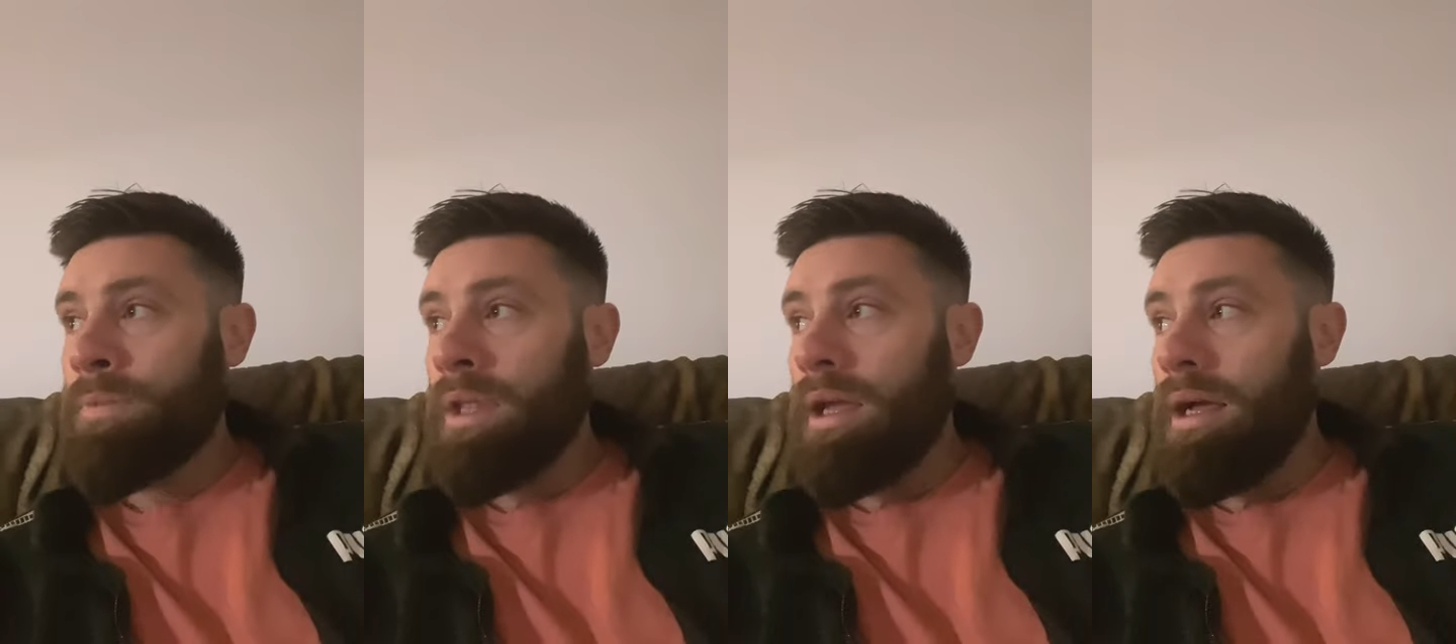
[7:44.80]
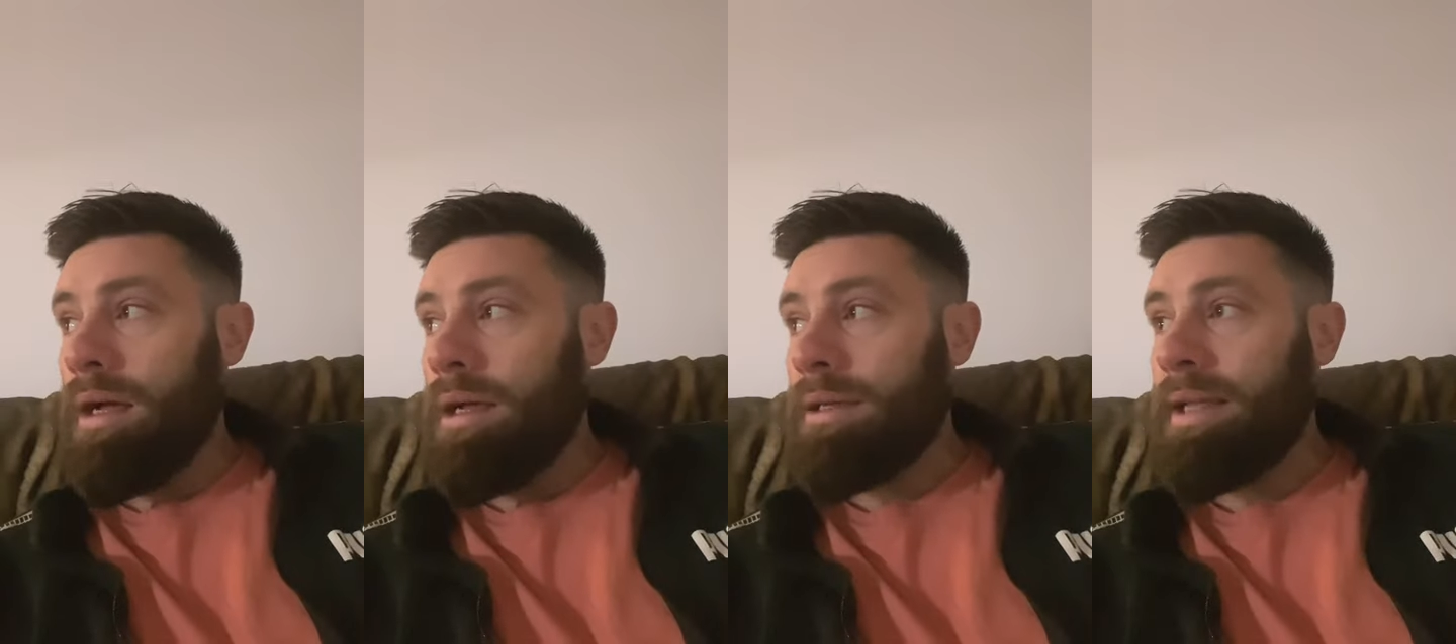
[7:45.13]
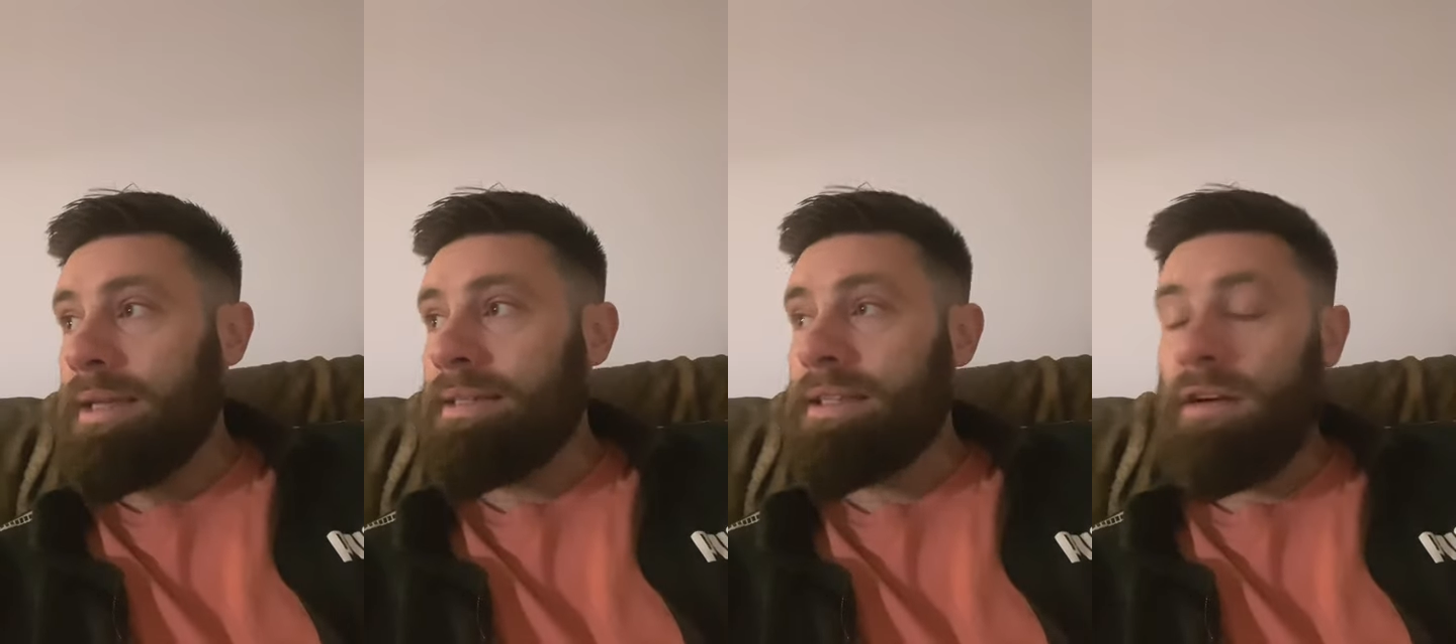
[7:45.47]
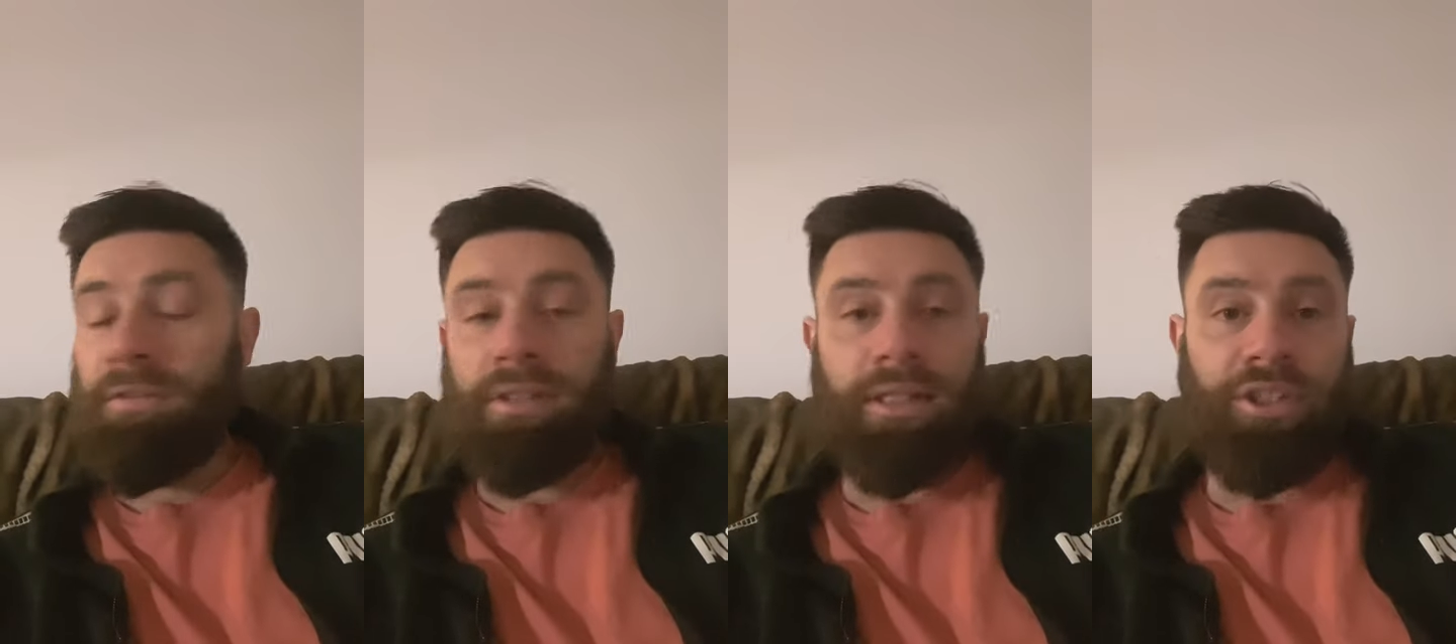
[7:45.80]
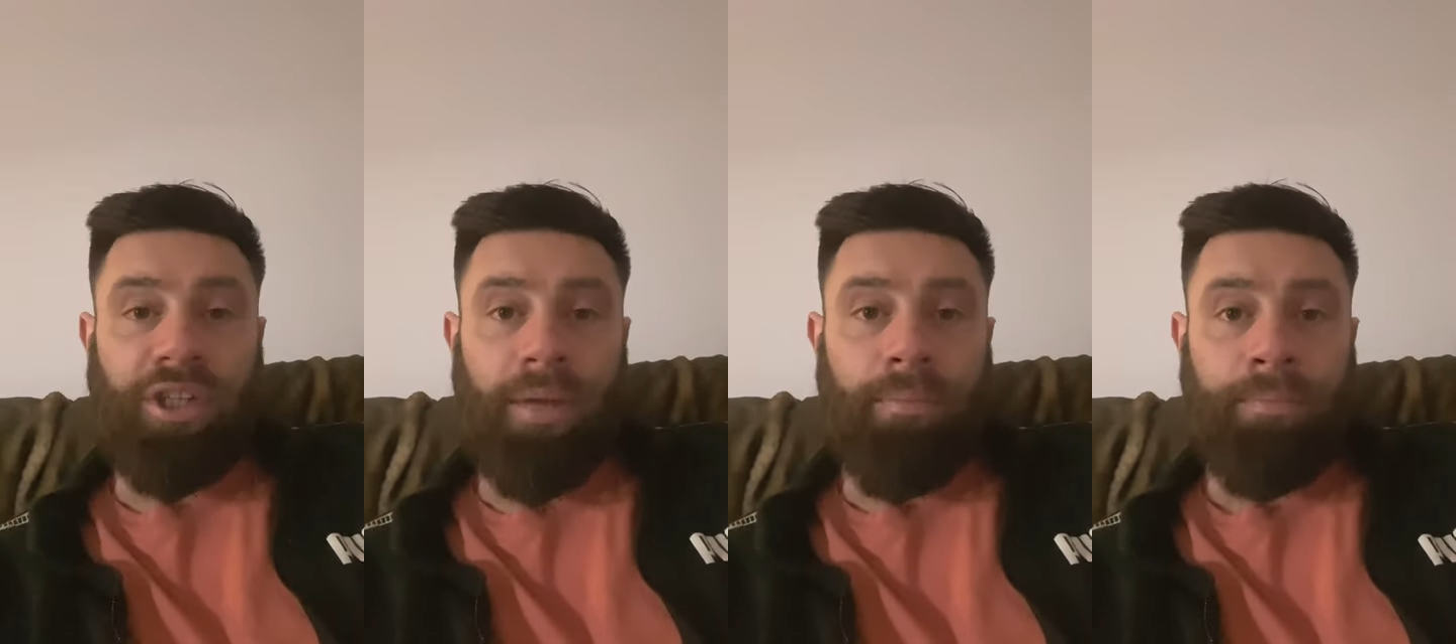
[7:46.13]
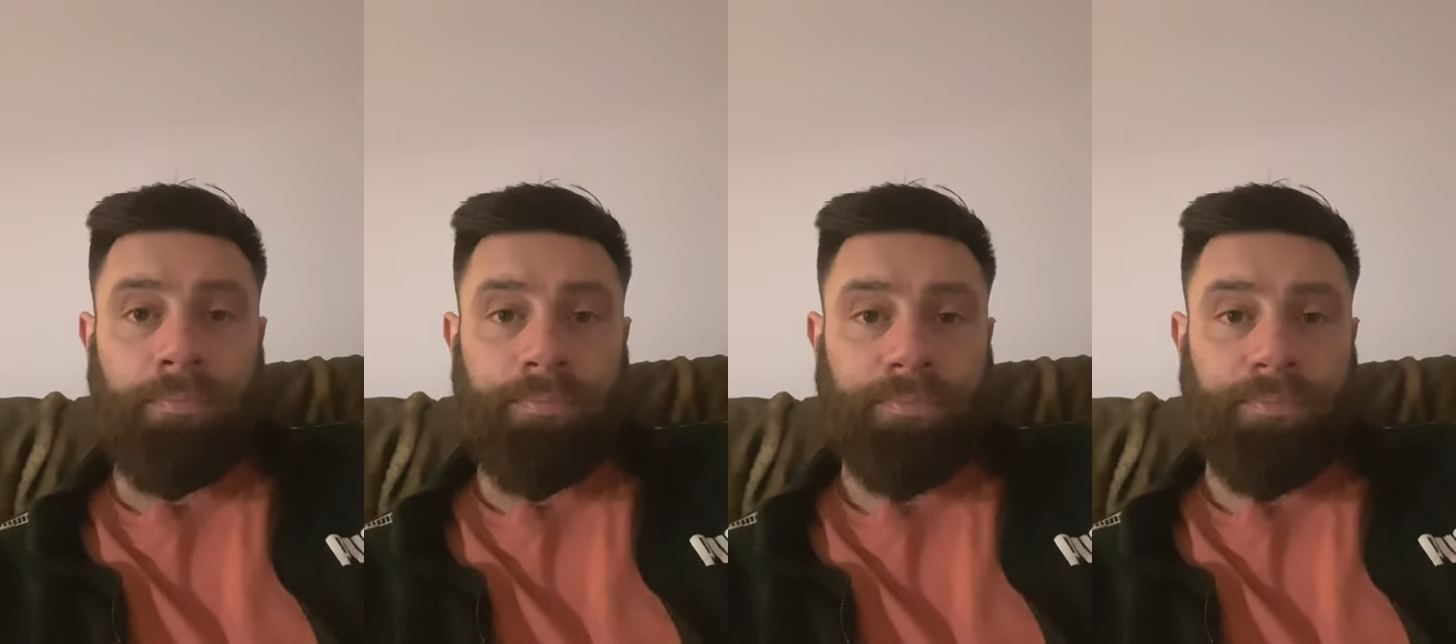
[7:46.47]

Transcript: Get yourself to the gym.